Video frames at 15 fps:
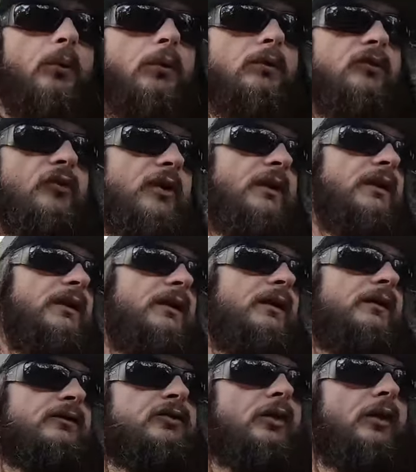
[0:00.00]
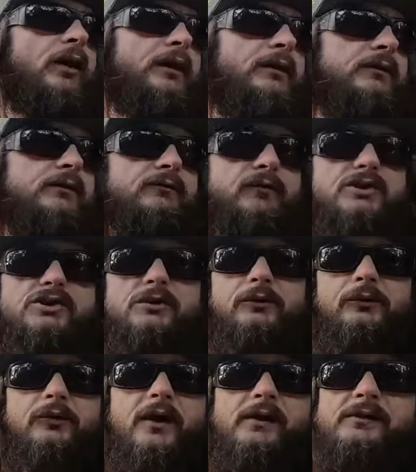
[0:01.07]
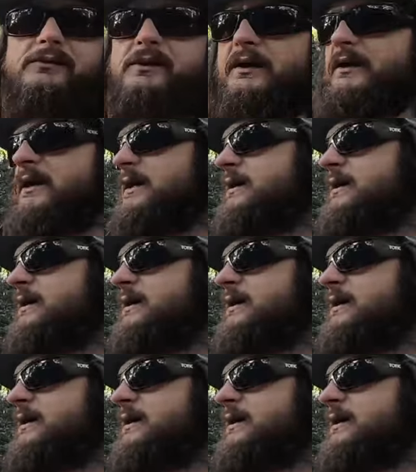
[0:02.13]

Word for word: bored sitting here, tired, fishing all day, and